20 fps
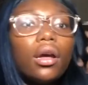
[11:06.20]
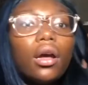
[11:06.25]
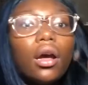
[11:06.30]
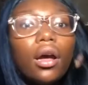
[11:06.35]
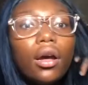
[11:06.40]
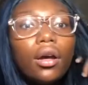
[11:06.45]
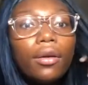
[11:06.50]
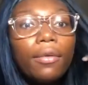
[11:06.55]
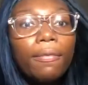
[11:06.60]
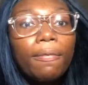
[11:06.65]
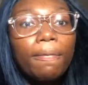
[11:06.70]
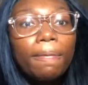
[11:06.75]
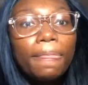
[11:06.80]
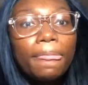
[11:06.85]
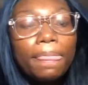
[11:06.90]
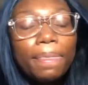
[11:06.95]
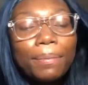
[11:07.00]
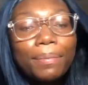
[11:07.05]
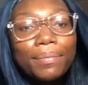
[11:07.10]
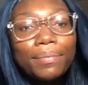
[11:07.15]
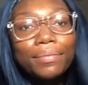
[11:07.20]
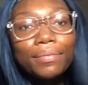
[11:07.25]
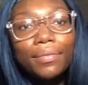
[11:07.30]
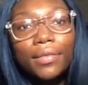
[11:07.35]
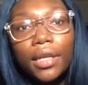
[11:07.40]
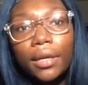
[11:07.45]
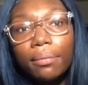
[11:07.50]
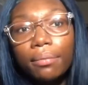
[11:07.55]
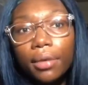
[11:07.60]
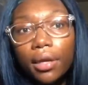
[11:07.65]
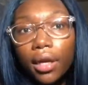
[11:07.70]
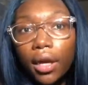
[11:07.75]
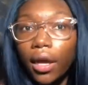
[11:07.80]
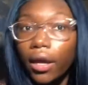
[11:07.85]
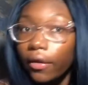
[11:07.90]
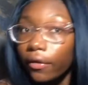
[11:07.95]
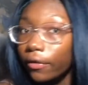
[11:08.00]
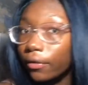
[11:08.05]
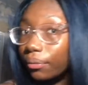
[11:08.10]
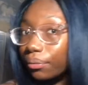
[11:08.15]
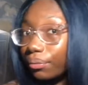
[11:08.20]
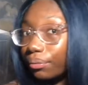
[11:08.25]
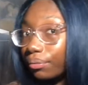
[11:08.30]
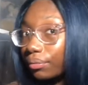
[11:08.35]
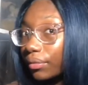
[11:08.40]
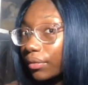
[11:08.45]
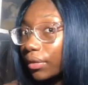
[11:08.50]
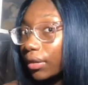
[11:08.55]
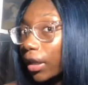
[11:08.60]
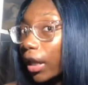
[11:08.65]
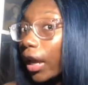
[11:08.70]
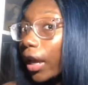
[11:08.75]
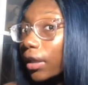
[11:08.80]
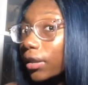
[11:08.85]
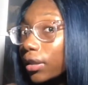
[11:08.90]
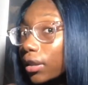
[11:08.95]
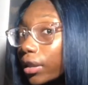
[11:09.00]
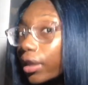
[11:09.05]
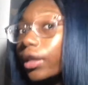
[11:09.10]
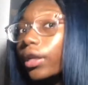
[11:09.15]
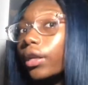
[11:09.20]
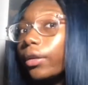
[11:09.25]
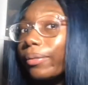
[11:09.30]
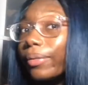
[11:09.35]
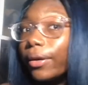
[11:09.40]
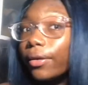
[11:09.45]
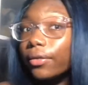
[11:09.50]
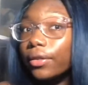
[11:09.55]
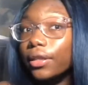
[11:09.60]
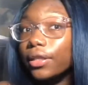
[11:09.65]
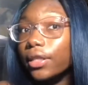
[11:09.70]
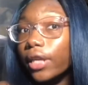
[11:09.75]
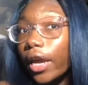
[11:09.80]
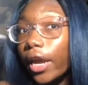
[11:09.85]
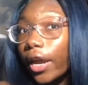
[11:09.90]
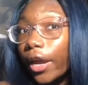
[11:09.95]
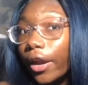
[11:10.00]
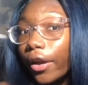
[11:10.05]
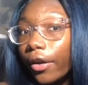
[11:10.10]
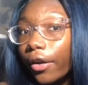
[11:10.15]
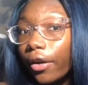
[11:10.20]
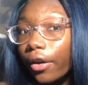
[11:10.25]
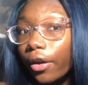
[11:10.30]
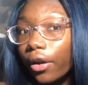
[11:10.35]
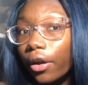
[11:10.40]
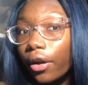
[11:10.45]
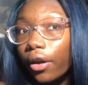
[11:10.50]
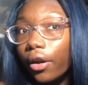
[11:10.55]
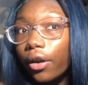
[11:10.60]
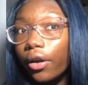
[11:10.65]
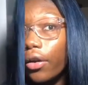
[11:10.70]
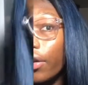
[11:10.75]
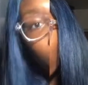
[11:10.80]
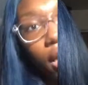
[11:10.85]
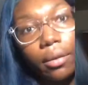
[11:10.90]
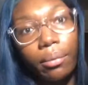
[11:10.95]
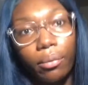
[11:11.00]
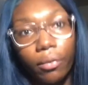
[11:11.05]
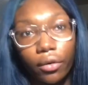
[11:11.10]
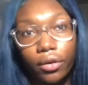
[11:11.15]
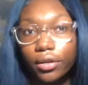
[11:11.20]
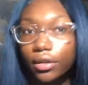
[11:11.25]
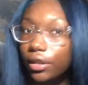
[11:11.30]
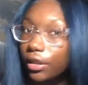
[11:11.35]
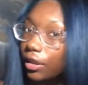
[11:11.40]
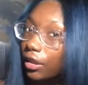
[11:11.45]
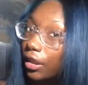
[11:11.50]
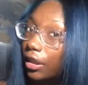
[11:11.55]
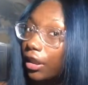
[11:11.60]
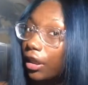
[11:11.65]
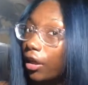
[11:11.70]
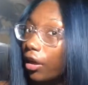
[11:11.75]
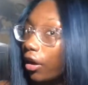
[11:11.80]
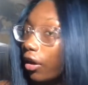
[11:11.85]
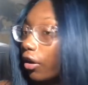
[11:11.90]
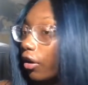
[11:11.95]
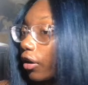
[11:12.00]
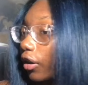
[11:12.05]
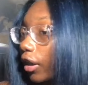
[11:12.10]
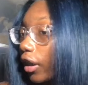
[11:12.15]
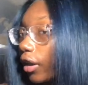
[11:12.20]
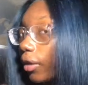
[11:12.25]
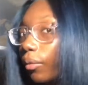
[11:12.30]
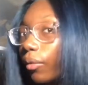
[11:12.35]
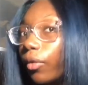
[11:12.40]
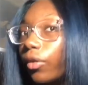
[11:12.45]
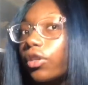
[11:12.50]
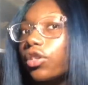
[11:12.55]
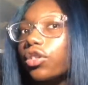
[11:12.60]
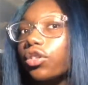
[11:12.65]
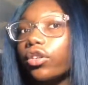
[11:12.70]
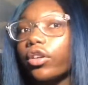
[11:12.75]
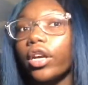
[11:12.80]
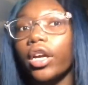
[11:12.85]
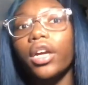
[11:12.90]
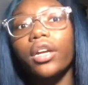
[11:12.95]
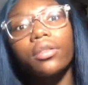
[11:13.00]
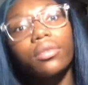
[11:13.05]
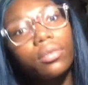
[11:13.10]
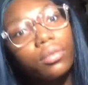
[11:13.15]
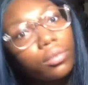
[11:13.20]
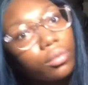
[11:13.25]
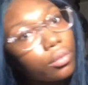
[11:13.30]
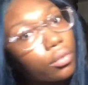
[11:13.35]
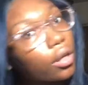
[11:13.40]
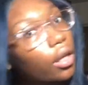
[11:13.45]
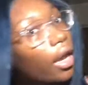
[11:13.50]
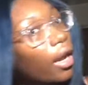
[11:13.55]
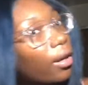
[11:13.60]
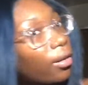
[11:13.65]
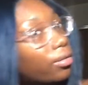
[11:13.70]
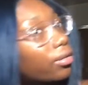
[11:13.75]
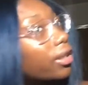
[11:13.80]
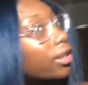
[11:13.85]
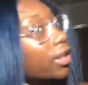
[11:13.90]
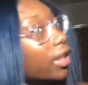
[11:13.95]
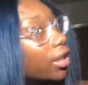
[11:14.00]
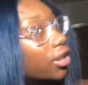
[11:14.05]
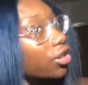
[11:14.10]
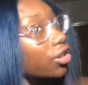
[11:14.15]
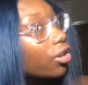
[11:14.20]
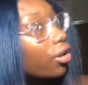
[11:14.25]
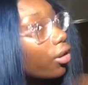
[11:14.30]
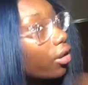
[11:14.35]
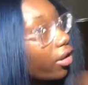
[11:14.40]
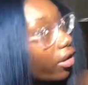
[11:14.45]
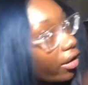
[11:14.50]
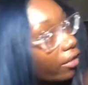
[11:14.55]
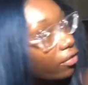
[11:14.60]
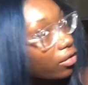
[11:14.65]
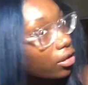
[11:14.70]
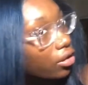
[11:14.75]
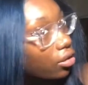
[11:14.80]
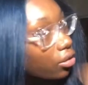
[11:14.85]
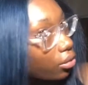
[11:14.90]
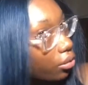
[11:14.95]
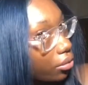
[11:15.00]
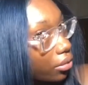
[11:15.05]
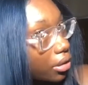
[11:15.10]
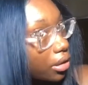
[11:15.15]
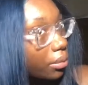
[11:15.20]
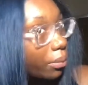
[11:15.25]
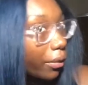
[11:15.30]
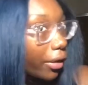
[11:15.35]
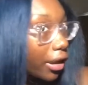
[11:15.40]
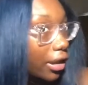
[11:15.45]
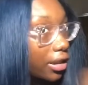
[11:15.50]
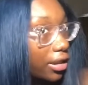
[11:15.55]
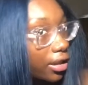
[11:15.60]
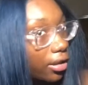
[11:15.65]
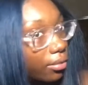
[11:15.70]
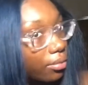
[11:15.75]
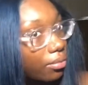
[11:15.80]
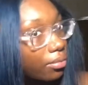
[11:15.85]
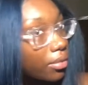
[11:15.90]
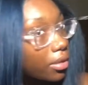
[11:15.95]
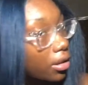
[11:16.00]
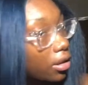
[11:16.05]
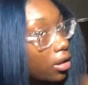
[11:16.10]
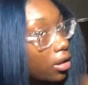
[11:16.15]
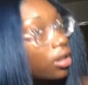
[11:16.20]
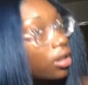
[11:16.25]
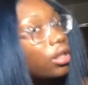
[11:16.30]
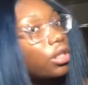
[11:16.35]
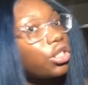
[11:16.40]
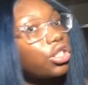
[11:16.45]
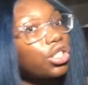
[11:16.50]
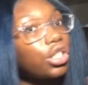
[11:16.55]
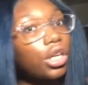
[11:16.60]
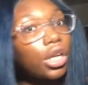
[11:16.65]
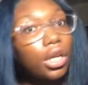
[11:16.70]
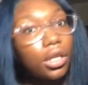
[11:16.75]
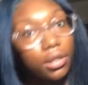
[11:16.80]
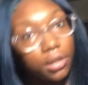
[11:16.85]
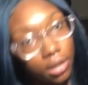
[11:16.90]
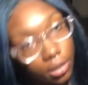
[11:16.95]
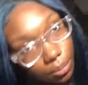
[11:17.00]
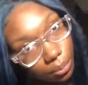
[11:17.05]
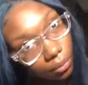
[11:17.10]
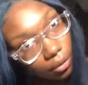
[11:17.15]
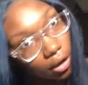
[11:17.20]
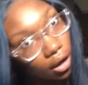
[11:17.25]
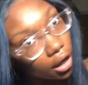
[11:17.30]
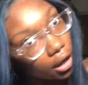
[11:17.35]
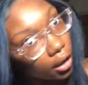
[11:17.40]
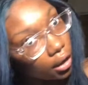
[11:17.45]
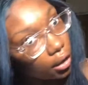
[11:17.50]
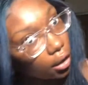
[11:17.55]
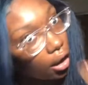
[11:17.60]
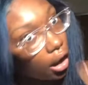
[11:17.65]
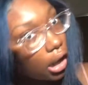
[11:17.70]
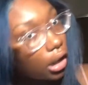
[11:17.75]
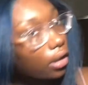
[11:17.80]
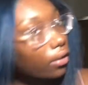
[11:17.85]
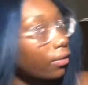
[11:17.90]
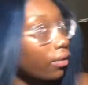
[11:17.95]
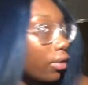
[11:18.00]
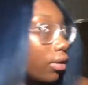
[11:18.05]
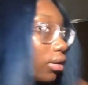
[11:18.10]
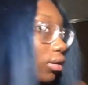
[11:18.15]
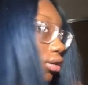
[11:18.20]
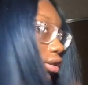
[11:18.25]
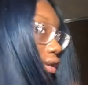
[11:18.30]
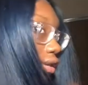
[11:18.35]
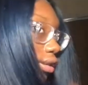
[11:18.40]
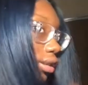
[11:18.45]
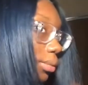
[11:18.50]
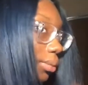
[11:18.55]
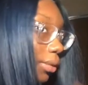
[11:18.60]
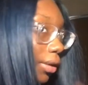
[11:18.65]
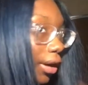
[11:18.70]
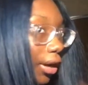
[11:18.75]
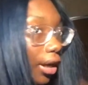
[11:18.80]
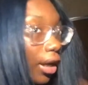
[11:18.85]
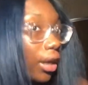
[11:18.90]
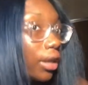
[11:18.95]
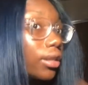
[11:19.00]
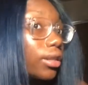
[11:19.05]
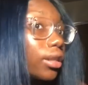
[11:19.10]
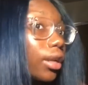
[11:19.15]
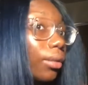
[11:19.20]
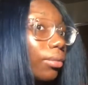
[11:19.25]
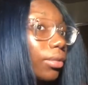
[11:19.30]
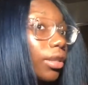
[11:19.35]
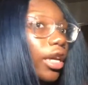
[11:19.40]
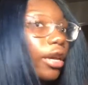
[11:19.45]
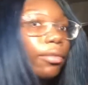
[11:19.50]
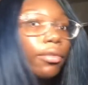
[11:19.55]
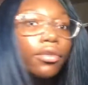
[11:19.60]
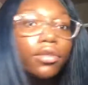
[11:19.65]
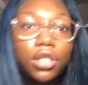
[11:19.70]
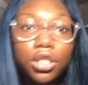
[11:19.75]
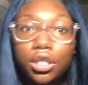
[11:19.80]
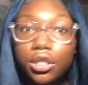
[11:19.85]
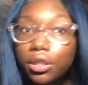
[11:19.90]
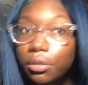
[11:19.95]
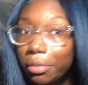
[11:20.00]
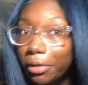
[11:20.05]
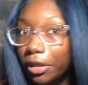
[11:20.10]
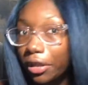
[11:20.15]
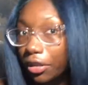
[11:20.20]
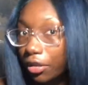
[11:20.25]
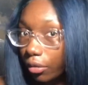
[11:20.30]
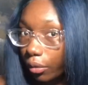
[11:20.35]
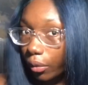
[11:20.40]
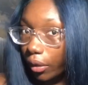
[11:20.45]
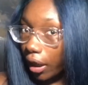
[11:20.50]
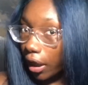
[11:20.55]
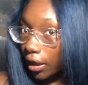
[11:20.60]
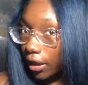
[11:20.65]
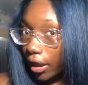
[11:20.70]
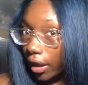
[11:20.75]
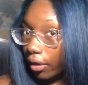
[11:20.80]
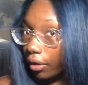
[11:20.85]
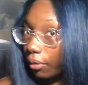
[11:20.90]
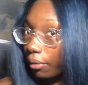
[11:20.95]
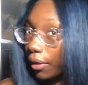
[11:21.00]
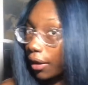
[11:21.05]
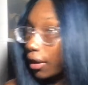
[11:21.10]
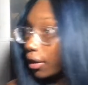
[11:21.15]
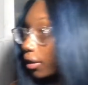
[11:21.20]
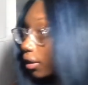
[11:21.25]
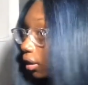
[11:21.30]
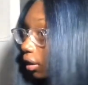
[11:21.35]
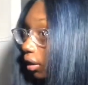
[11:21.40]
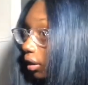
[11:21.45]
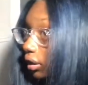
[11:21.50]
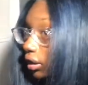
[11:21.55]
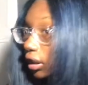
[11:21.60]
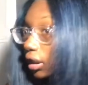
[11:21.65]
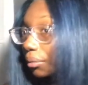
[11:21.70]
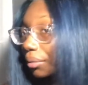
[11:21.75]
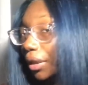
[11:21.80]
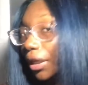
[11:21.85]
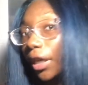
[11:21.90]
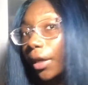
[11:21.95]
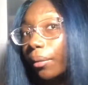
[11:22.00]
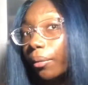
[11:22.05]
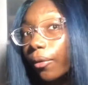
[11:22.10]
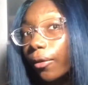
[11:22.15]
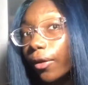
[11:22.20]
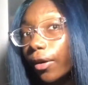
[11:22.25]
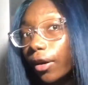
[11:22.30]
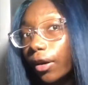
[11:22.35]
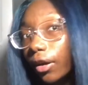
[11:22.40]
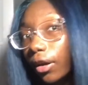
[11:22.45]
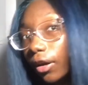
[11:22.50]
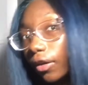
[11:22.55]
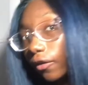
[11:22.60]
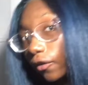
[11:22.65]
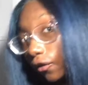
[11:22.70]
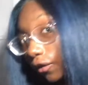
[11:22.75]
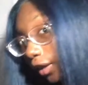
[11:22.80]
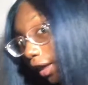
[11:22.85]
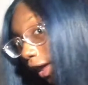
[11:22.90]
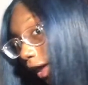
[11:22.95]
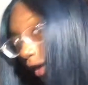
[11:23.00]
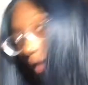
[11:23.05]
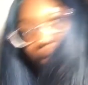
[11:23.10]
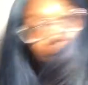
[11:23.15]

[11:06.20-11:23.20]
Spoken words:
But yeah, that's it about this hair. For her to get more sleek or like more straight without the texture, all I have to do is spray some sheen spray, olive oil sheen spray, some type of sheen spray to weigh it down a bit and make it more flat.